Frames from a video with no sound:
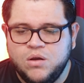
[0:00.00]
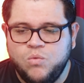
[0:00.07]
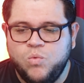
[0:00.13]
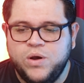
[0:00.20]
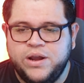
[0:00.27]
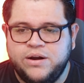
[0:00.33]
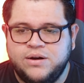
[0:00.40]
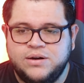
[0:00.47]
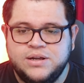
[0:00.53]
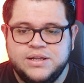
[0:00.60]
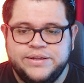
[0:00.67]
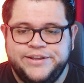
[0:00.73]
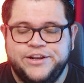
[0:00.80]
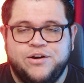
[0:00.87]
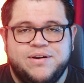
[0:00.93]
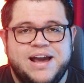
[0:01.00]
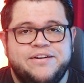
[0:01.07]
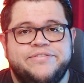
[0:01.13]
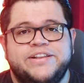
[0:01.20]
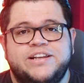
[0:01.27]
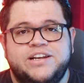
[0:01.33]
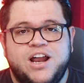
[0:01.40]
where kind
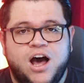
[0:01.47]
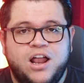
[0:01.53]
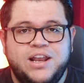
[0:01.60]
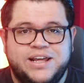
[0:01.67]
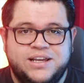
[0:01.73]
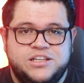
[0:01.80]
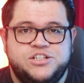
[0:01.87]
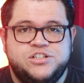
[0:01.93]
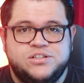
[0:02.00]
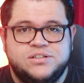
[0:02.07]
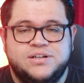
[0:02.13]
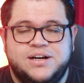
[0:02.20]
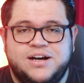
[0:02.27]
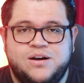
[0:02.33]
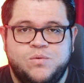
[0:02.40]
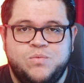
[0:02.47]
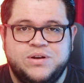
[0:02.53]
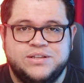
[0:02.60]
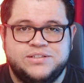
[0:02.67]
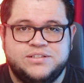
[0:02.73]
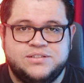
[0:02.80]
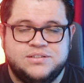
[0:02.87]
of the knowledge
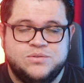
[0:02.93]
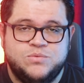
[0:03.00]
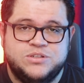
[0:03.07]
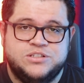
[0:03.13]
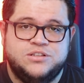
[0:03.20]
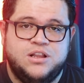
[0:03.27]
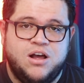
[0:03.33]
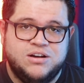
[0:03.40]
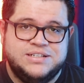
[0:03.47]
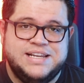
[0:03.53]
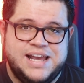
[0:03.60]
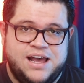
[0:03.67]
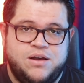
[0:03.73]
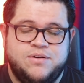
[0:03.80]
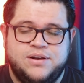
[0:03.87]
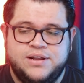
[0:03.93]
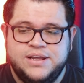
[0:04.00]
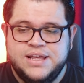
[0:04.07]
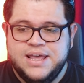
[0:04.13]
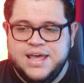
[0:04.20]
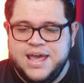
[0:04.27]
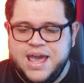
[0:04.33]
was locked down.
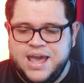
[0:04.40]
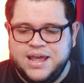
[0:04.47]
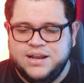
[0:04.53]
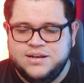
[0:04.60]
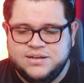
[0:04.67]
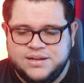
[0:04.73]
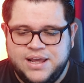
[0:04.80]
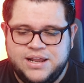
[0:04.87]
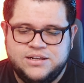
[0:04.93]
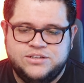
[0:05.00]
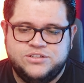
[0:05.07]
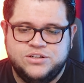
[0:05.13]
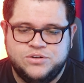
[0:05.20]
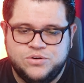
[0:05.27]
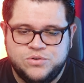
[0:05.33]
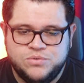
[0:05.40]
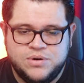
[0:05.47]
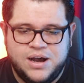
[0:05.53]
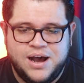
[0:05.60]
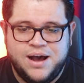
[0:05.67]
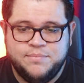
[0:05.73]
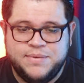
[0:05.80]
And so
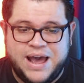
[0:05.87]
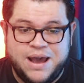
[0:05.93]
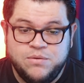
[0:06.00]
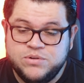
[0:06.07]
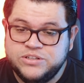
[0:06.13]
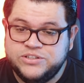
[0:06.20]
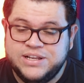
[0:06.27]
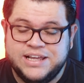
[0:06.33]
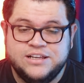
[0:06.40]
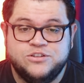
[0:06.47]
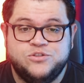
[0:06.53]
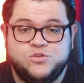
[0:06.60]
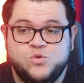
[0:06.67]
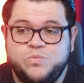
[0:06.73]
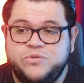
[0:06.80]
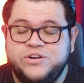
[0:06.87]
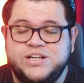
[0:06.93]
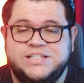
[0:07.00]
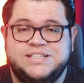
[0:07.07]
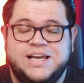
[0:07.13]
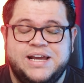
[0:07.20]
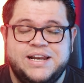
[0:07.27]
I was like super
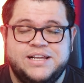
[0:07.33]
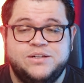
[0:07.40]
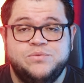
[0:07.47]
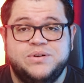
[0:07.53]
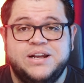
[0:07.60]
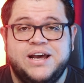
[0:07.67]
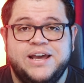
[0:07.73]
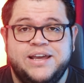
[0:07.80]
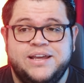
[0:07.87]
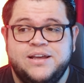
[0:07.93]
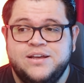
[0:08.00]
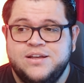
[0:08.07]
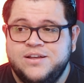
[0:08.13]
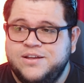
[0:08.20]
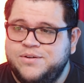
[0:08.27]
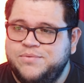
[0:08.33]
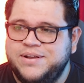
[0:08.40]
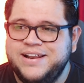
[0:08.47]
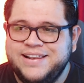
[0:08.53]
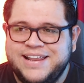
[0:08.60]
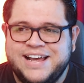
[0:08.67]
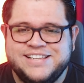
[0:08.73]
excited when
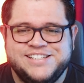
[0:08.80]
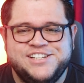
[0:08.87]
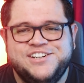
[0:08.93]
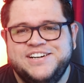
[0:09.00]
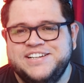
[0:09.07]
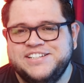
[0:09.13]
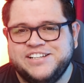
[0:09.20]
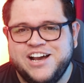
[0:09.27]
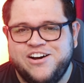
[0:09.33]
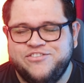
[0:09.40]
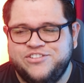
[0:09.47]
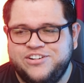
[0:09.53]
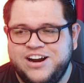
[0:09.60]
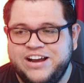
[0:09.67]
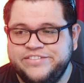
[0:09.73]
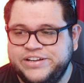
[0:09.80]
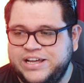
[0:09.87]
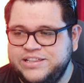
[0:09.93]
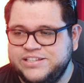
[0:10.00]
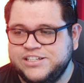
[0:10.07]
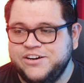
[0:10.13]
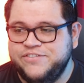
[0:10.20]
last year I discovered
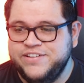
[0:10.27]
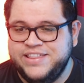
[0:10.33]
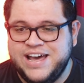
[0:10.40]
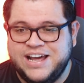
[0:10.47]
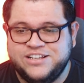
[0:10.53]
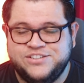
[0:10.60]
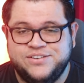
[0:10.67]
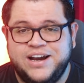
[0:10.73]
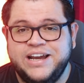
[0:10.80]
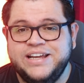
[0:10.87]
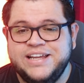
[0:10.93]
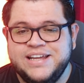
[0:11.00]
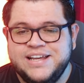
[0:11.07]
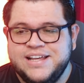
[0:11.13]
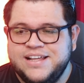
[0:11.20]
that. So I,